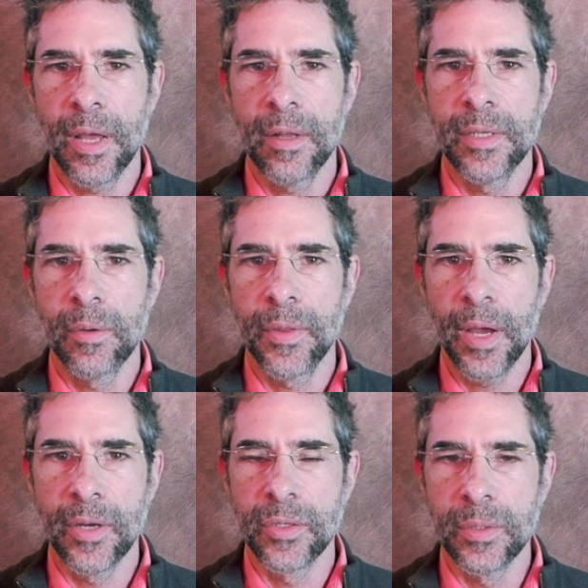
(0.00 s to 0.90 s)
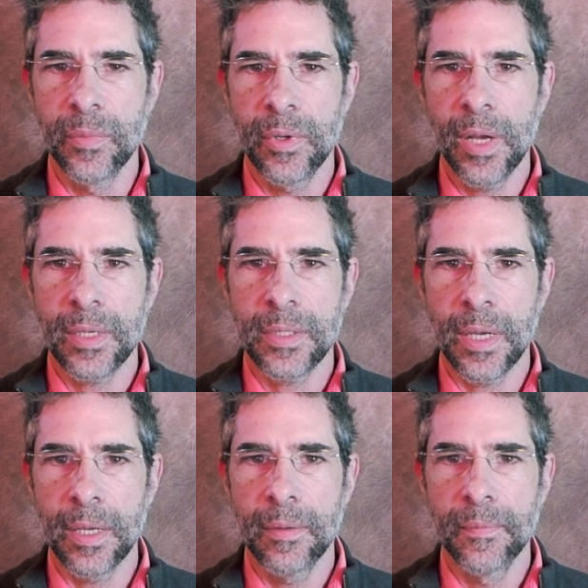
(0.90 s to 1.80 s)
how to deal with hydrogen
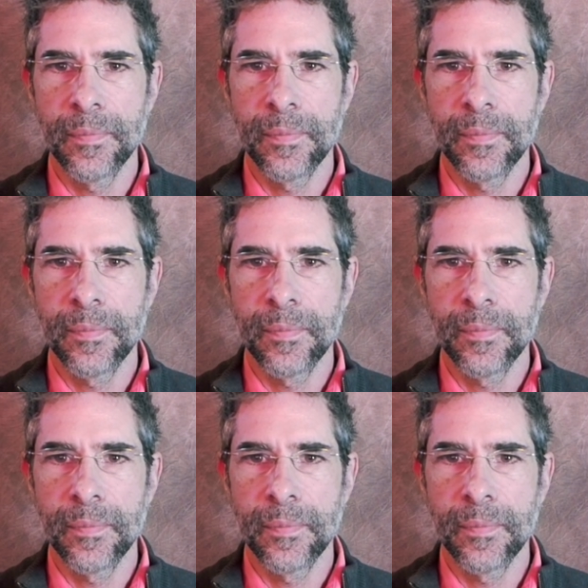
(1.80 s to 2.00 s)
peroxide.